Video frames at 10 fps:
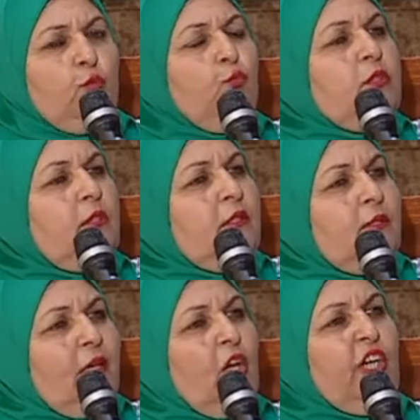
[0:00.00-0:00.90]

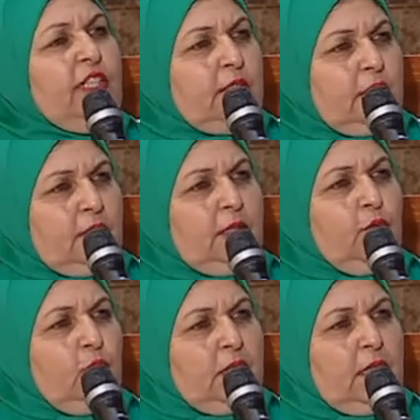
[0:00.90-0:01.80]
wooden art,
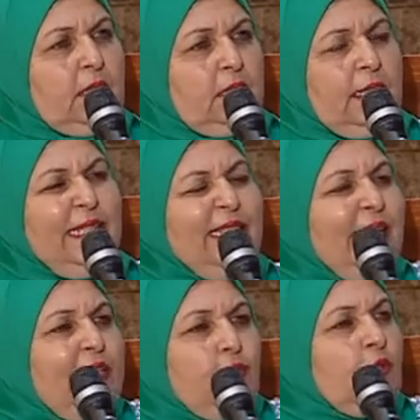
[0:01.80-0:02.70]
the
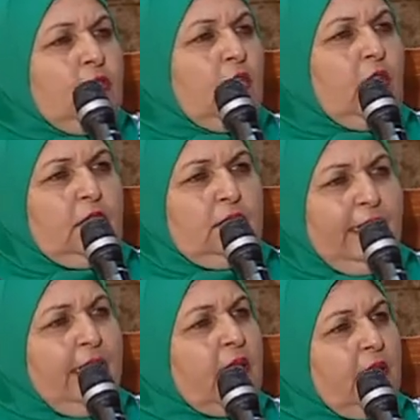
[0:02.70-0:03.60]
inlaid wooden art
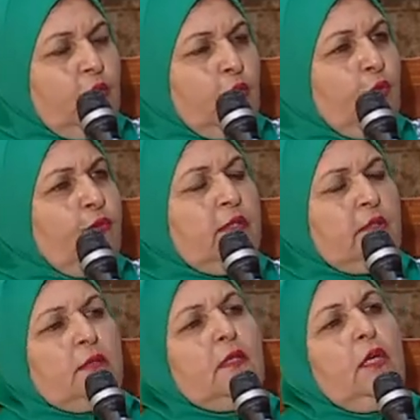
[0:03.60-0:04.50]
there in the roof
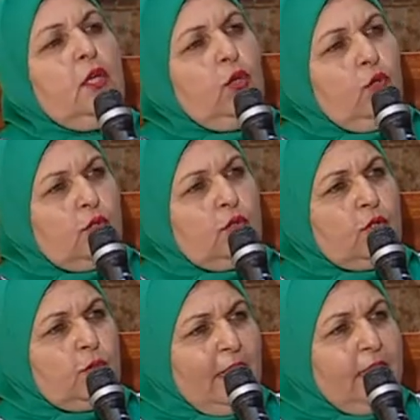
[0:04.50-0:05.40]
is also
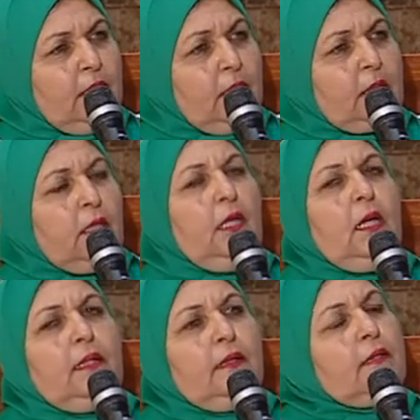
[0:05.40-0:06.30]
splendid.
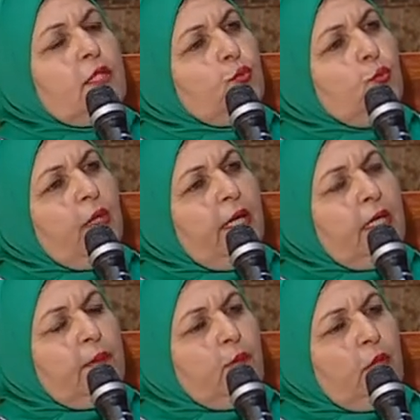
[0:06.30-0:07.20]
And this is
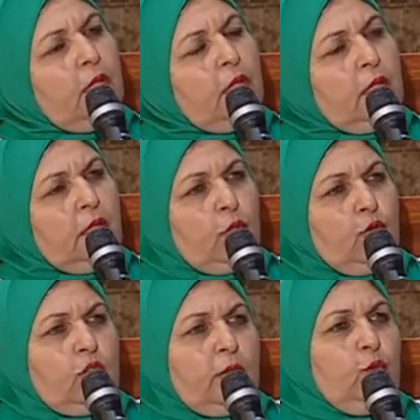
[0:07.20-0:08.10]
where
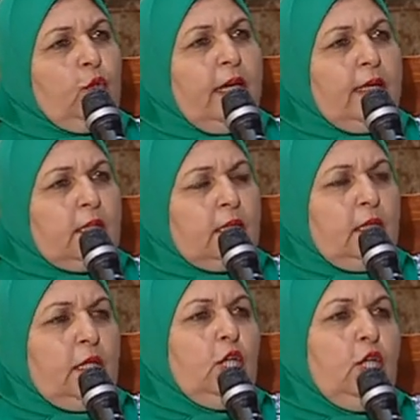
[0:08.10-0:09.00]
Roger Moore has
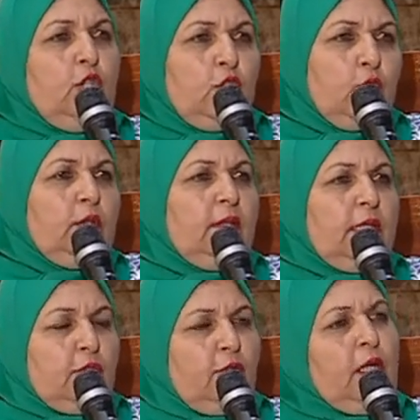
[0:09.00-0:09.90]
shooted
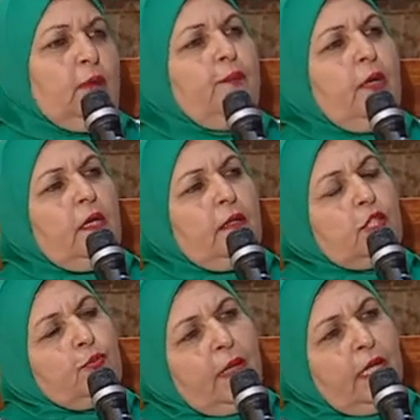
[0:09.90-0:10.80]
his film, The
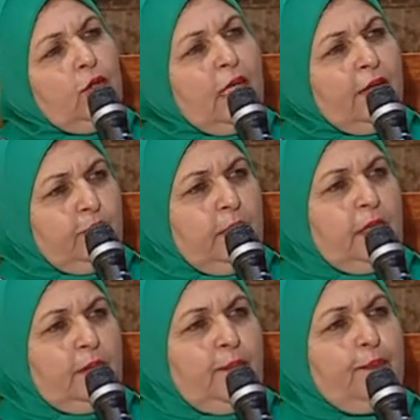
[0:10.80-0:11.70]
Spy Who Loved Me.